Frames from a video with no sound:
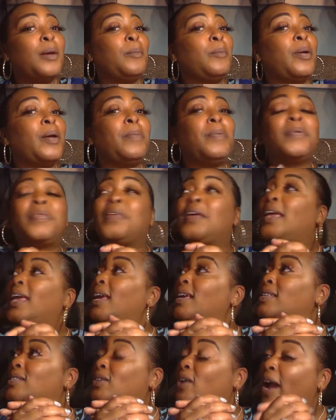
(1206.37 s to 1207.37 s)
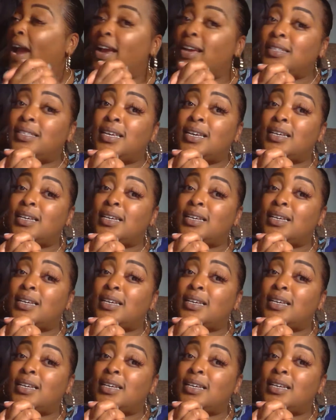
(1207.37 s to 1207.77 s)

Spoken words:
People think he's crazy.